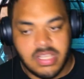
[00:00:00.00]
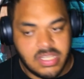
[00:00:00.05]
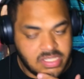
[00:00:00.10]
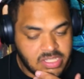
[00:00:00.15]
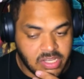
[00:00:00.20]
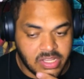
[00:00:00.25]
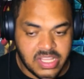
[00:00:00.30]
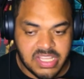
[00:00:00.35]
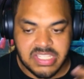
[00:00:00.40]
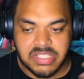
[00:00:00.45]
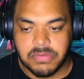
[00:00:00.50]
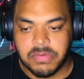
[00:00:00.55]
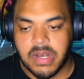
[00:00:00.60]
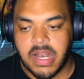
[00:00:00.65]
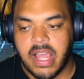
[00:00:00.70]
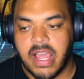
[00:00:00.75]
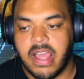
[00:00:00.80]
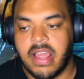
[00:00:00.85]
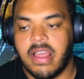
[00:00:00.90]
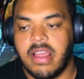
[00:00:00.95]
So this is
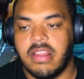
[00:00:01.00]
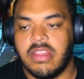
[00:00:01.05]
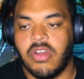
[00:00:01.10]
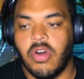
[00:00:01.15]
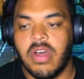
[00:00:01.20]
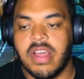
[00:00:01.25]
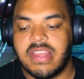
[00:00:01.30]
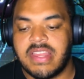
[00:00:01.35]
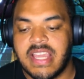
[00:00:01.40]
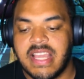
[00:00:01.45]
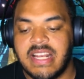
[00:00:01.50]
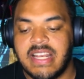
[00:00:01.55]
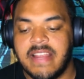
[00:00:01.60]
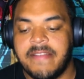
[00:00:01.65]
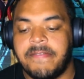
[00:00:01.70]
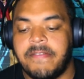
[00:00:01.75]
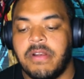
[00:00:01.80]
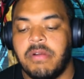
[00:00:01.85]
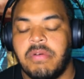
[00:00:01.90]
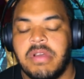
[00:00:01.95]
what the only thing
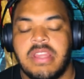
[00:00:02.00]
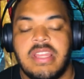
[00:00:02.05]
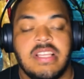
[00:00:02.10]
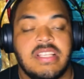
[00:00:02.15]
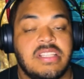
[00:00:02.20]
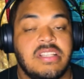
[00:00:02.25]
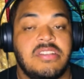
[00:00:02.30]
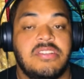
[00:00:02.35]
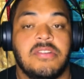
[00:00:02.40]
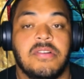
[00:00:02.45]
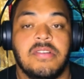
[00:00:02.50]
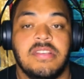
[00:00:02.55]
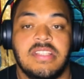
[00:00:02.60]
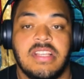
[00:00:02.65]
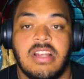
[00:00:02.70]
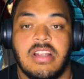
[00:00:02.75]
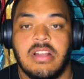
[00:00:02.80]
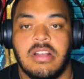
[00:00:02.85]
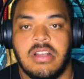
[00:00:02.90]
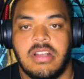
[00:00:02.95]
different with his controls
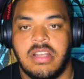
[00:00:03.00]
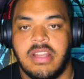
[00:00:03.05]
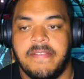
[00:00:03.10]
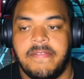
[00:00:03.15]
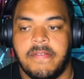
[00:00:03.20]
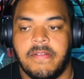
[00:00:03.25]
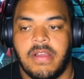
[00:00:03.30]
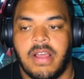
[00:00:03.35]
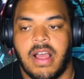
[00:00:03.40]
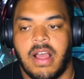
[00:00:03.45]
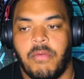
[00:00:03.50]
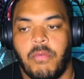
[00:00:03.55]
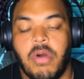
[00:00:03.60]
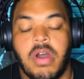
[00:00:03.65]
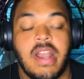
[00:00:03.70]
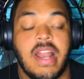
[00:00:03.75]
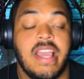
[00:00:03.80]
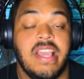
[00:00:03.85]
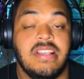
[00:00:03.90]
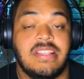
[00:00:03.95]
are different.
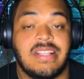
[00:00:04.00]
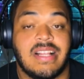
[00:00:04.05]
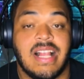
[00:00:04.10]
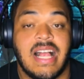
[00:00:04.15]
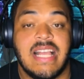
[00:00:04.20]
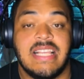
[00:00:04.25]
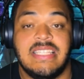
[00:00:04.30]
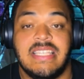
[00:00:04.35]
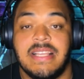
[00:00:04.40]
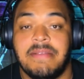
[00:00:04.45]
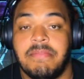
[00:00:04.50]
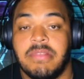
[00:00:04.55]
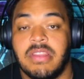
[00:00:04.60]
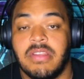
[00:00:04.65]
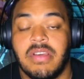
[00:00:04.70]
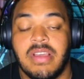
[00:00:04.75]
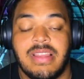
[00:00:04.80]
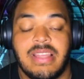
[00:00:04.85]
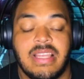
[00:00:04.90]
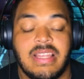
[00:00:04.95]
One, I use classic, but
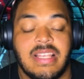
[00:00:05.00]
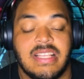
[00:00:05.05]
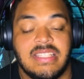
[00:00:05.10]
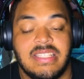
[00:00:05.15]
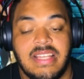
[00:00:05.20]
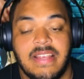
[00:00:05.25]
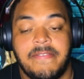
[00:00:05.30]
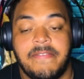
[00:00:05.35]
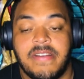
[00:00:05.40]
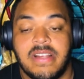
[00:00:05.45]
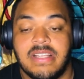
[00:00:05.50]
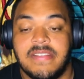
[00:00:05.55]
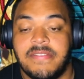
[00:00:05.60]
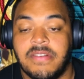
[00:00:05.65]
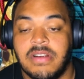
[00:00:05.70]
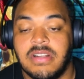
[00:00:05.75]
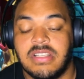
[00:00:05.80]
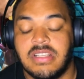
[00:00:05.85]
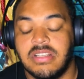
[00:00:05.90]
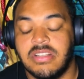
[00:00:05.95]
the only thing that's different as
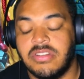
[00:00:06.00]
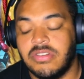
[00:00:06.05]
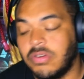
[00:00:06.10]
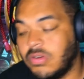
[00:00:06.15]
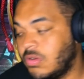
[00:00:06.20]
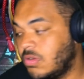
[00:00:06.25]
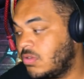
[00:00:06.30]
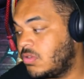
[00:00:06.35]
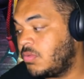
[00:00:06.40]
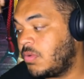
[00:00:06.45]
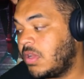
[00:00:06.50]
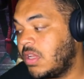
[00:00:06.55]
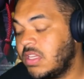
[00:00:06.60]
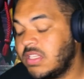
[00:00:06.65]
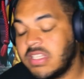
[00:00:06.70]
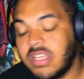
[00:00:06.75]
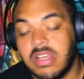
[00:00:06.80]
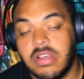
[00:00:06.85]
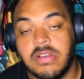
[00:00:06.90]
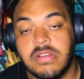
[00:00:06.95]
far as controls
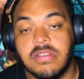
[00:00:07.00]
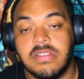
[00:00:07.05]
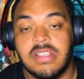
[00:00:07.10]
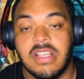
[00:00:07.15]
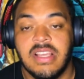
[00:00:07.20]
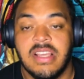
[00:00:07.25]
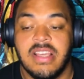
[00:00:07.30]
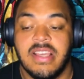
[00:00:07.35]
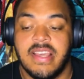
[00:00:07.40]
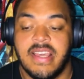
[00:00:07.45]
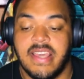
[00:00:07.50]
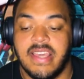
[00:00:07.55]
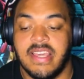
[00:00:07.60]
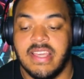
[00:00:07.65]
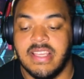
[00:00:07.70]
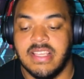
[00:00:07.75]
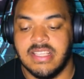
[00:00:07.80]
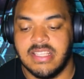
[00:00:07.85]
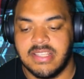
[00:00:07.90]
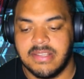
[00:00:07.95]
wise goes
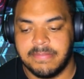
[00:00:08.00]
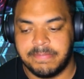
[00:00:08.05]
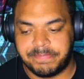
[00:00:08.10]
is